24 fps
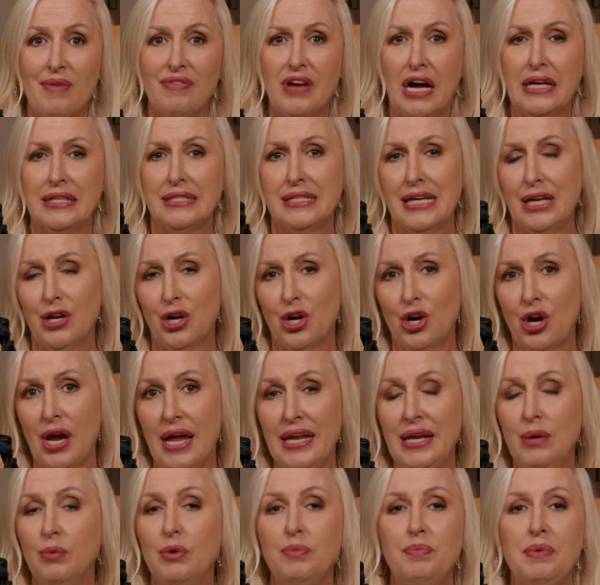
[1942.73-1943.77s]
I've got dinner.
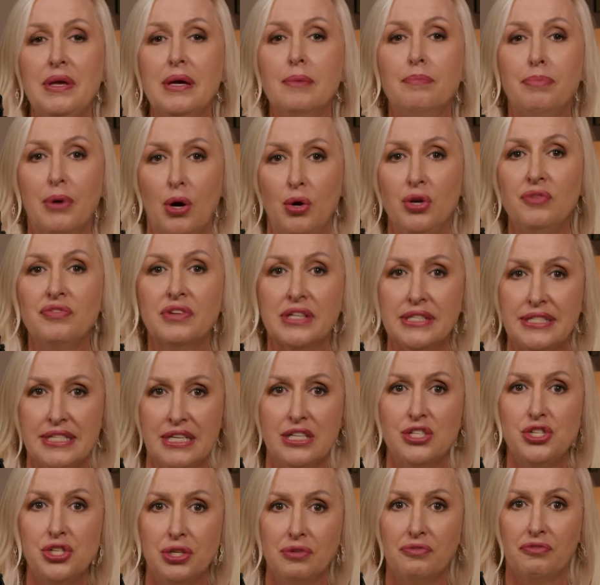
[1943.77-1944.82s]
And it would be a bone of
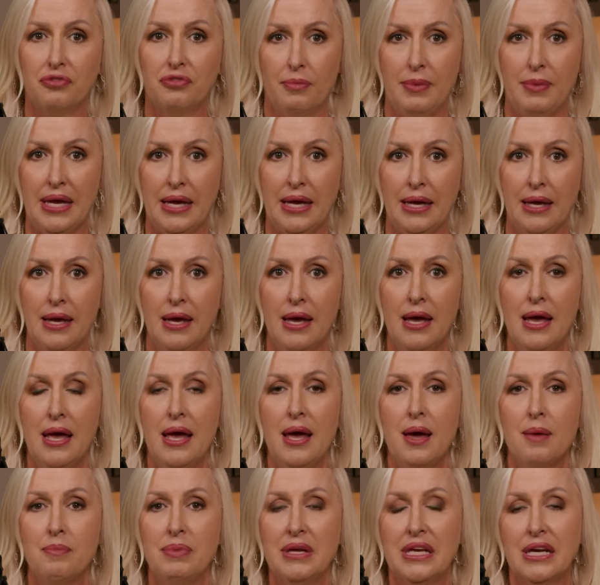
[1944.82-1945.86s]
contention for me
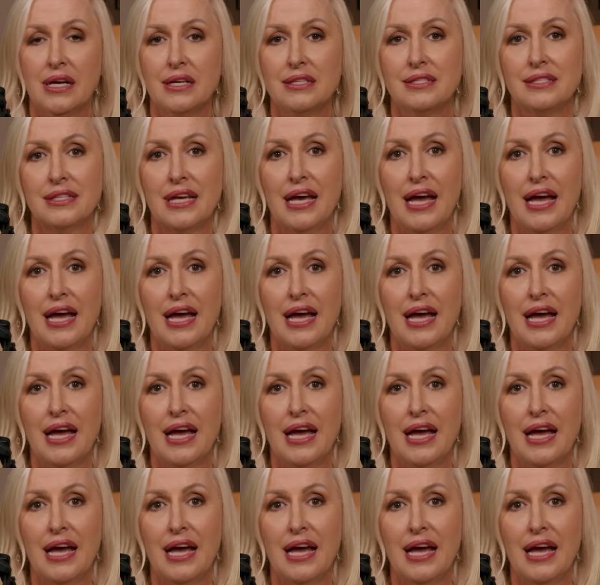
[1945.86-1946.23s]
because